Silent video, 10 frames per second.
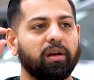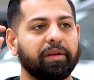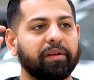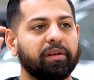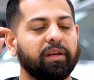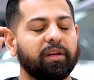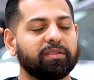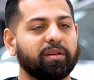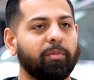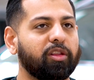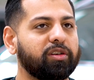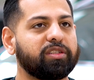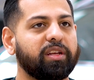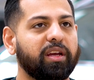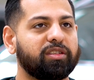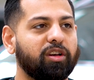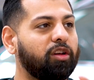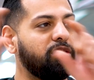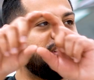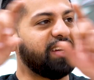In some other states
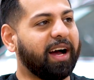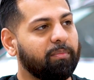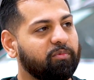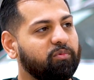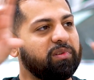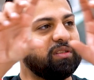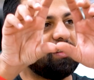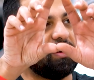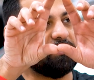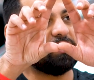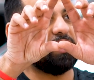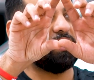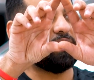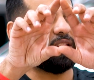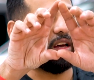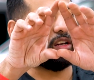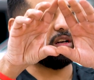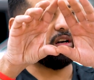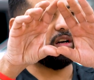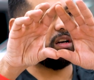on the top, instead of saying like
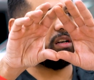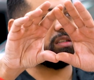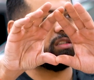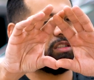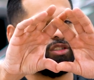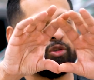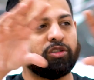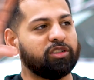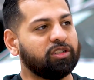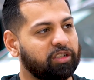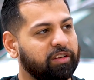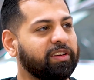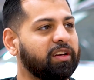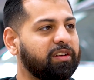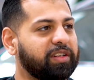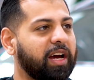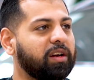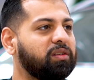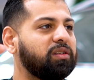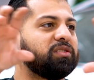Georgia certificate of
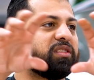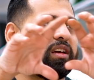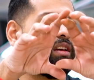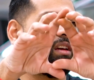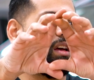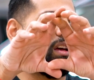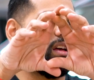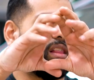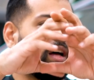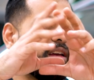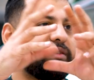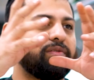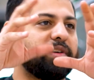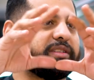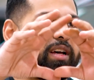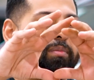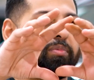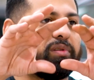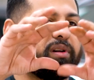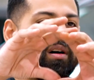title, it'll say like, for
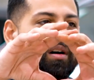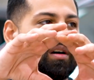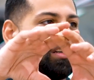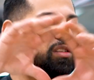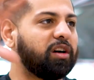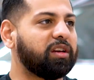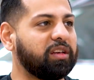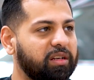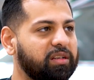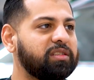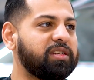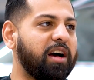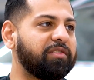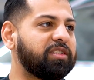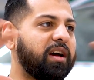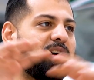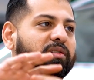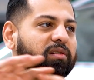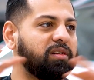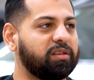example, Kentucky salvage
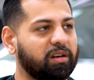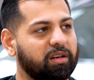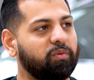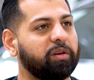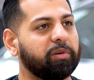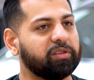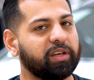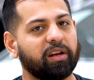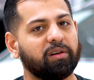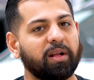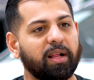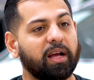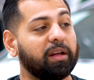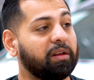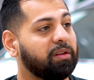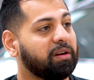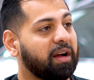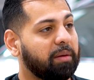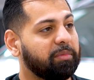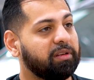title, Kentucky rebuild title. Another
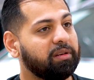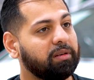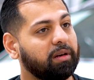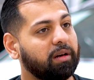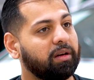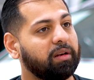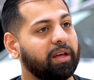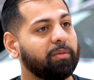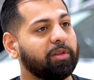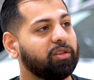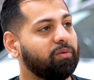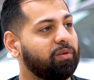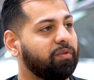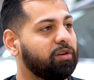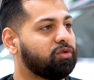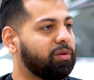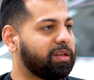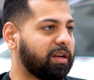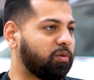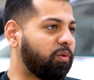common name that they're referred to
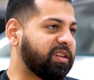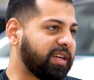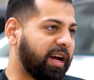as like red